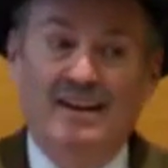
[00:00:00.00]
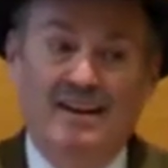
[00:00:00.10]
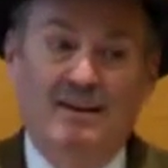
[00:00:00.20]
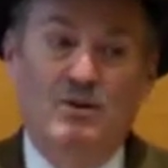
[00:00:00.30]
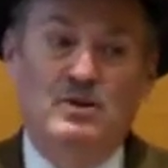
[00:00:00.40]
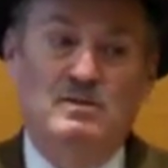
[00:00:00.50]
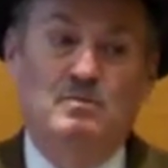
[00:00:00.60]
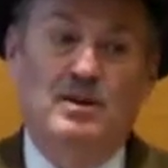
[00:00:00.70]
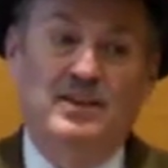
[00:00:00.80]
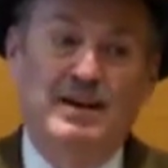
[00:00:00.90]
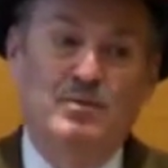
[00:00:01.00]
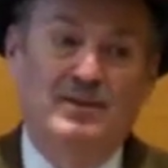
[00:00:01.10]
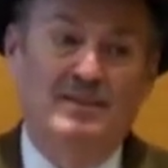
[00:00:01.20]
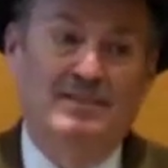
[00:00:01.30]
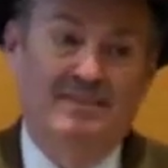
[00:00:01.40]
And of course, while
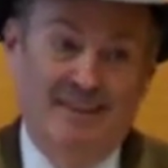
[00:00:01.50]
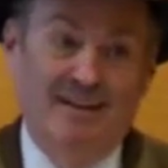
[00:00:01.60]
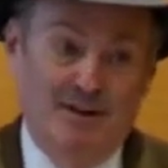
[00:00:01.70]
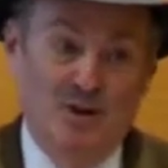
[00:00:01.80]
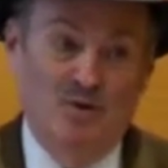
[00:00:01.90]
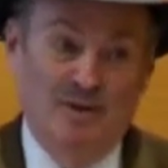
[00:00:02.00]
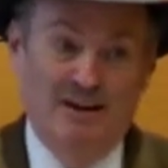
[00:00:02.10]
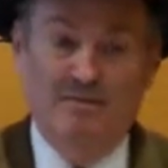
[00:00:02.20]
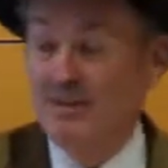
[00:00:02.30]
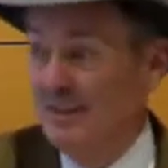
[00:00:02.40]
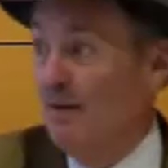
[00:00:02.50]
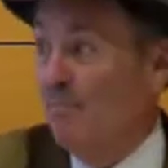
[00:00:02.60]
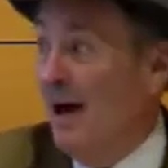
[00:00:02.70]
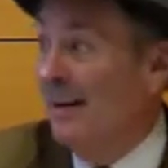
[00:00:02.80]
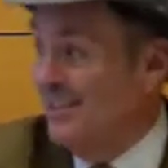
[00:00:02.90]
their
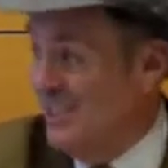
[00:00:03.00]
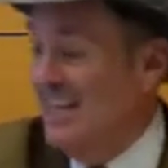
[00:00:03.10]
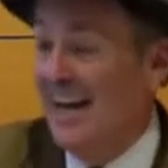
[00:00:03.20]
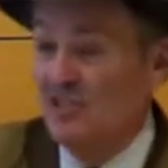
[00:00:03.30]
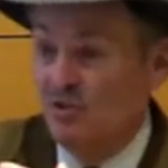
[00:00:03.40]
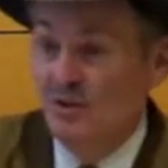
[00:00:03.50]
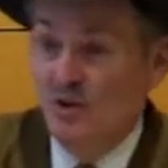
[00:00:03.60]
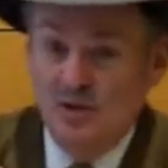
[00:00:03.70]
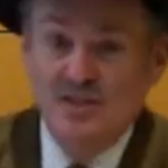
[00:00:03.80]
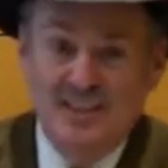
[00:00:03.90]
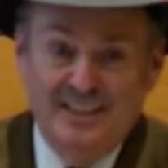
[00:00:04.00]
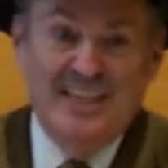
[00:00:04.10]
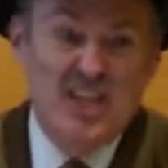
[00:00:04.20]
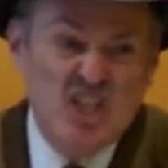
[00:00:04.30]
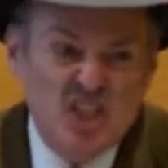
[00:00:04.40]
policy guys are endorsing
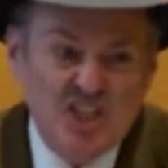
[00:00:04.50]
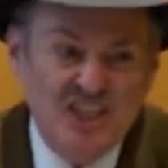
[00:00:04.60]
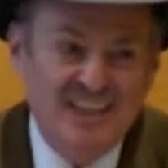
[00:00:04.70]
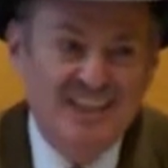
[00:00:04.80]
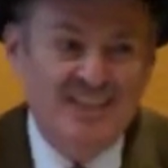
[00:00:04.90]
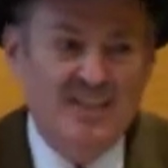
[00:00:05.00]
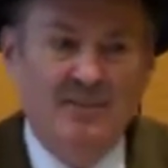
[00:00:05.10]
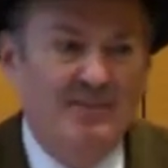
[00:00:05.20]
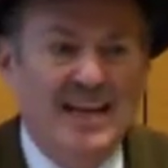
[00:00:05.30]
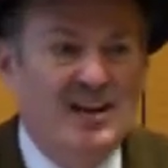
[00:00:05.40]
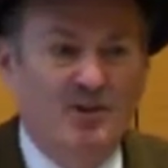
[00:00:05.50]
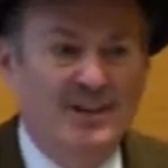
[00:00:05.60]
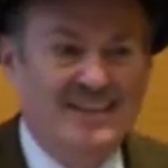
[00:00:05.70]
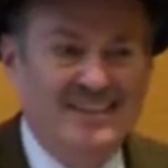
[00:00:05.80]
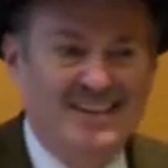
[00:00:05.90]
leech stuff, they know
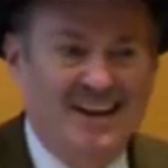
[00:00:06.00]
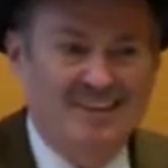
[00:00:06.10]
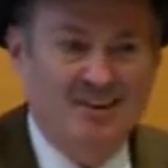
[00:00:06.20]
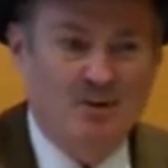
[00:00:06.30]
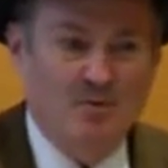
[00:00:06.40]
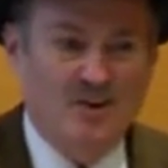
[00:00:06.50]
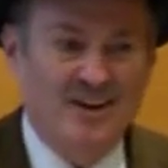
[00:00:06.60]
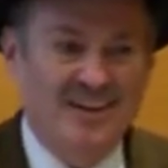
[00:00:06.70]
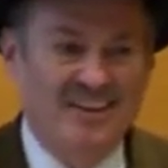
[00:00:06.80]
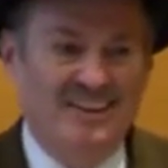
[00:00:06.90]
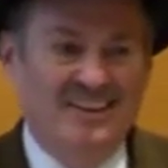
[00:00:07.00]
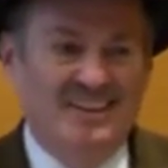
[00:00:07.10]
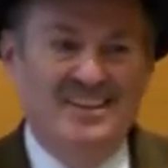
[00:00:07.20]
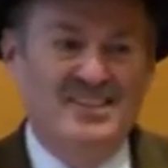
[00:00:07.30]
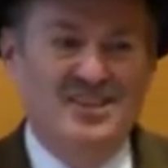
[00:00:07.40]
that's not going to work.
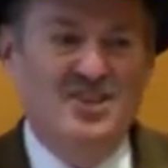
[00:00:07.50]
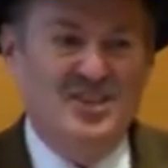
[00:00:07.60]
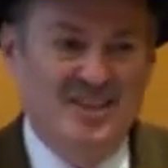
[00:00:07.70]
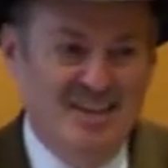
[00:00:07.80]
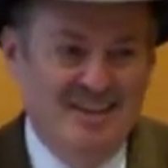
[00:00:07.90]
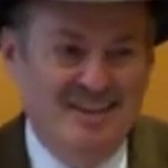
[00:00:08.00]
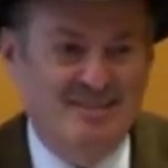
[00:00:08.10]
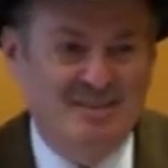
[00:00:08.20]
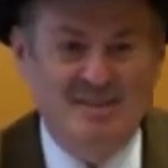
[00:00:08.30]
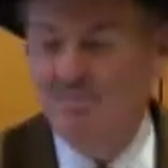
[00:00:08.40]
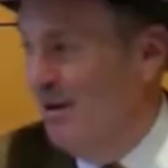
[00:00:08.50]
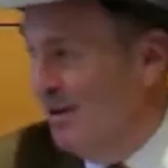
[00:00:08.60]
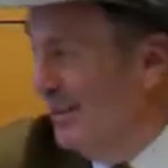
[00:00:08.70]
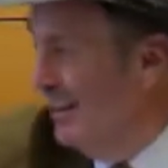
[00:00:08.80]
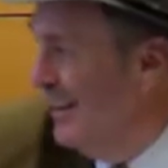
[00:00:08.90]
It isn't just the
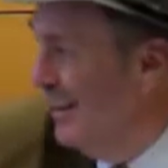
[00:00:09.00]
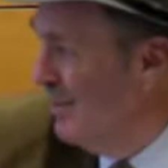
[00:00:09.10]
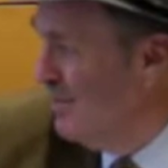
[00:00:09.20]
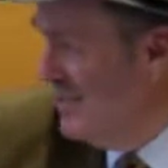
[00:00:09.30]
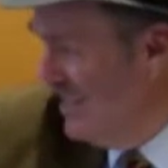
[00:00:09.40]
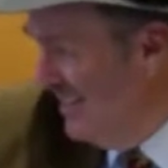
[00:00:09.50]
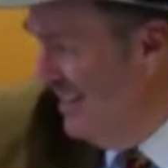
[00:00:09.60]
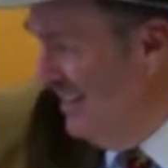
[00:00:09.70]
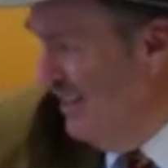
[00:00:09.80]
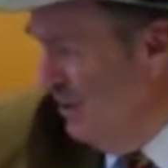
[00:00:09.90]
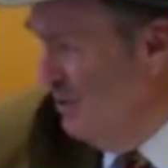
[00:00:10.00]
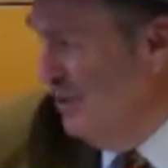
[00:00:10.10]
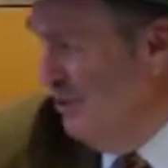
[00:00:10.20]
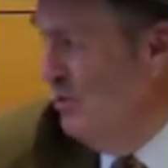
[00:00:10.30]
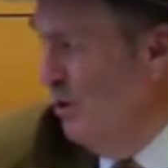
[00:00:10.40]
American economists who
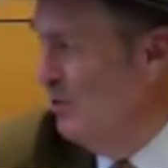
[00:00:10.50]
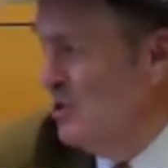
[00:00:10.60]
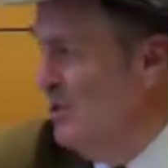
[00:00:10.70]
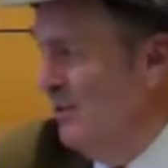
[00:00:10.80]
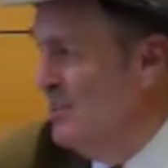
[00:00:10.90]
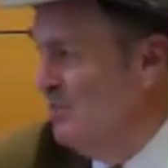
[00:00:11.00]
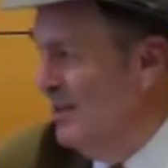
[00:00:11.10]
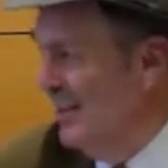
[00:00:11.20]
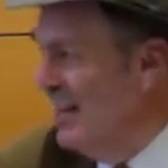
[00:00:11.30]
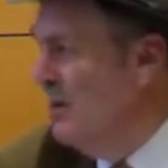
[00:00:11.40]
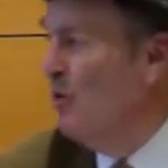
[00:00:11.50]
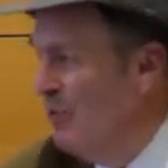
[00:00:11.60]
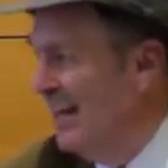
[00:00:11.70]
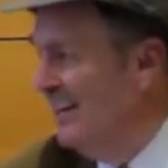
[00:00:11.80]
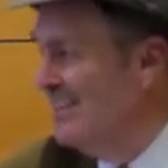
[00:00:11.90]
know austerity doesn't work. They know
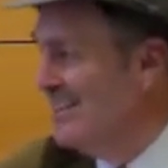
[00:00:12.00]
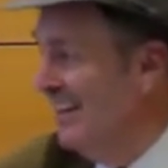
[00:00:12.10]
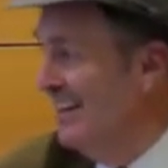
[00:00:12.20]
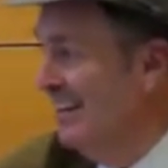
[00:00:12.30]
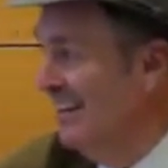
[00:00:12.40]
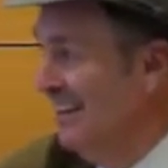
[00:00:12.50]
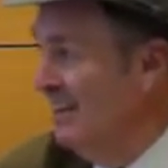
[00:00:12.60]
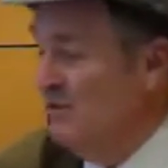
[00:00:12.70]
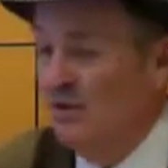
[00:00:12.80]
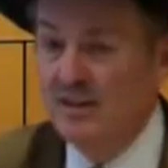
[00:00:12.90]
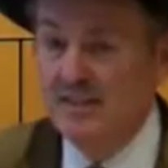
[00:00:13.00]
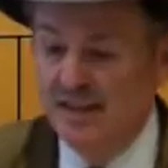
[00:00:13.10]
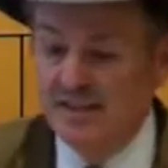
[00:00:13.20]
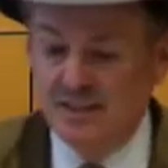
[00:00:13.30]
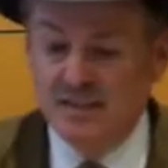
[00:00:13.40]
that inside those
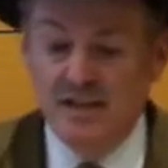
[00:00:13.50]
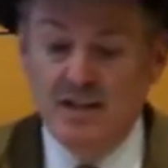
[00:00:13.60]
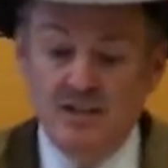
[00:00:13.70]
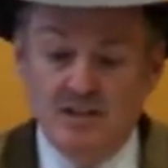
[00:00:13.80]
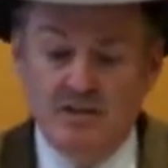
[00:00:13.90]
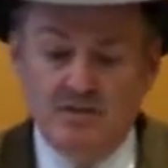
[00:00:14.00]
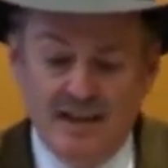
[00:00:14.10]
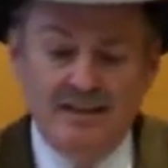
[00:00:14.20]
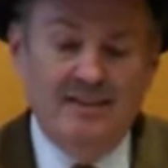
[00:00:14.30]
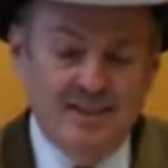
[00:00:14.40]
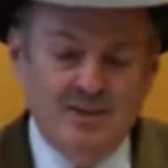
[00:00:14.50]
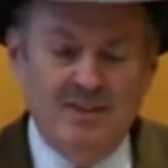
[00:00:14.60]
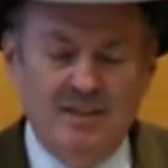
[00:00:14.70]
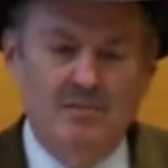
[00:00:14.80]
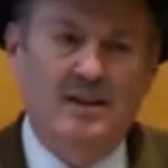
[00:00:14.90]
organizations. So they sort
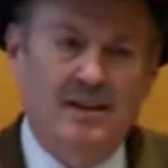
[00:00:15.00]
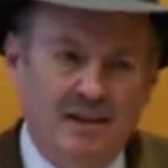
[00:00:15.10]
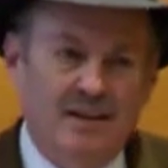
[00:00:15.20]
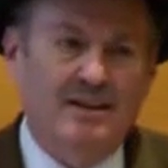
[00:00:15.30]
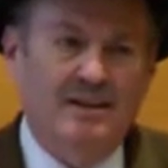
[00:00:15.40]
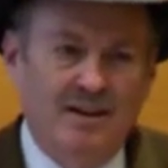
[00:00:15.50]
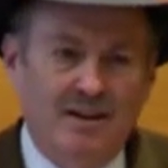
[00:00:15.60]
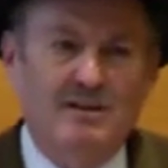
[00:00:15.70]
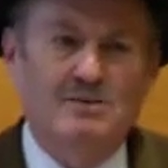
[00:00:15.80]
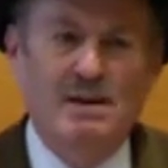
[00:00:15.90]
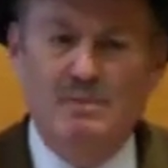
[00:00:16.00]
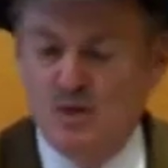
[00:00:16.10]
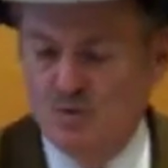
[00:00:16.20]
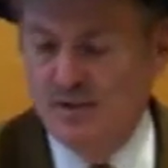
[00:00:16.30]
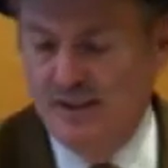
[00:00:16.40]
of say, well, you know, maybe
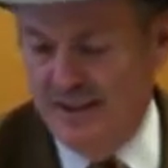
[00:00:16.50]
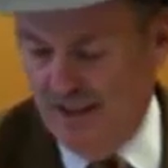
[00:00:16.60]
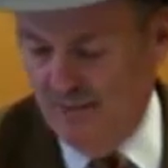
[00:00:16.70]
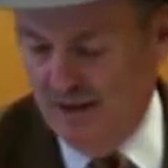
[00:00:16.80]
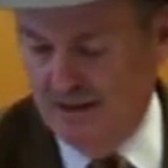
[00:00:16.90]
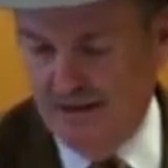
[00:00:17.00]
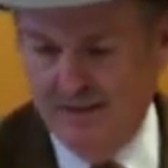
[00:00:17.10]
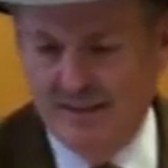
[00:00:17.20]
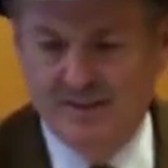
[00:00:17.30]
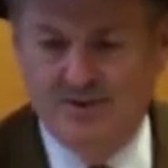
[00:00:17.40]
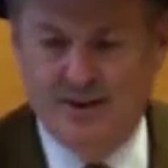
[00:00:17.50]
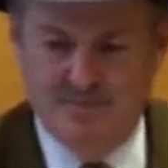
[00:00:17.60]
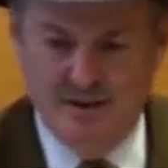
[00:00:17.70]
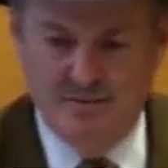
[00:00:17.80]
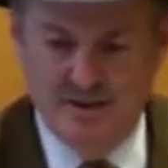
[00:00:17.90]
it's worth thinking about. That's fine
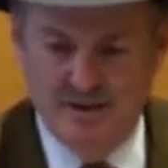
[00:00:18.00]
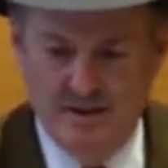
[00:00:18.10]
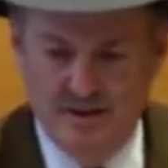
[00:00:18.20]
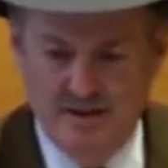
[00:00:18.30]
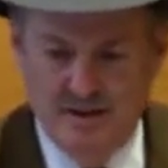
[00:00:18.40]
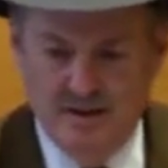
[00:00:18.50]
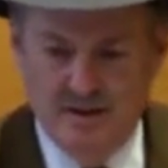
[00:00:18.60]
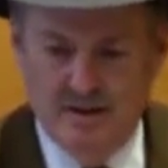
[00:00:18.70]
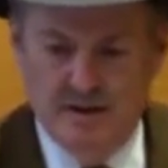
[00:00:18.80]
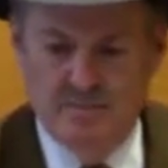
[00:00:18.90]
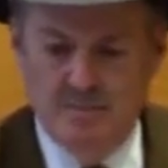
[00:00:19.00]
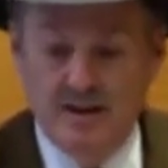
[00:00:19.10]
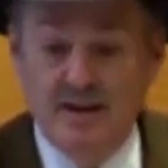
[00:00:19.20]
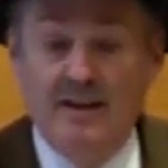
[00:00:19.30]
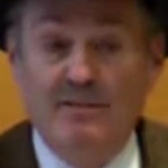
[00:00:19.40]
by me.
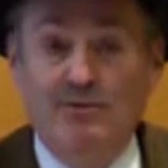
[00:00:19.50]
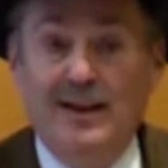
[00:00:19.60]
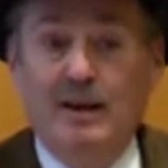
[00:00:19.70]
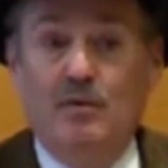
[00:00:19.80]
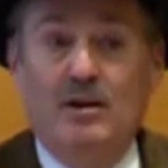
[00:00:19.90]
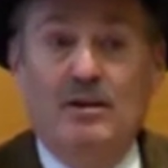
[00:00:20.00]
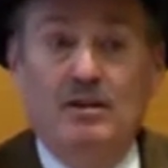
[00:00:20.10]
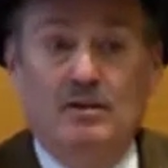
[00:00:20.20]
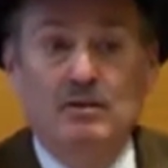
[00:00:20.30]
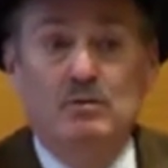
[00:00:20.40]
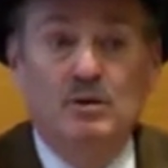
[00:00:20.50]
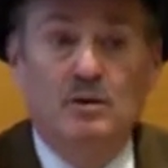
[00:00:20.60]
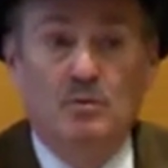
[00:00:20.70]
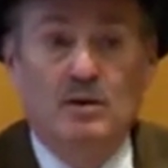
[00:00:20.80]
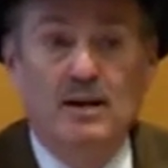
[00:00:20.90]
And then finally, I want to conclude with
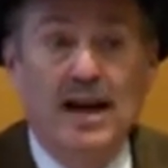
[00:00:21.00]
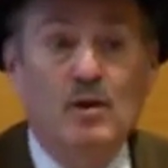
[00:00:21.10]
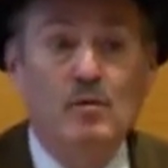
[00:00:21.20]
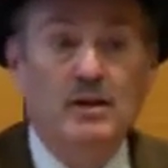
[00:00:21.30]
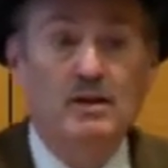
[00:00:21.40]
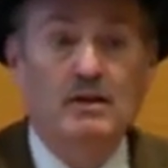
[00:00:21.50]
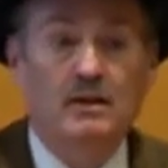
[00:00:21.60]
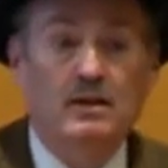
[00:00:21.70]
the word equity.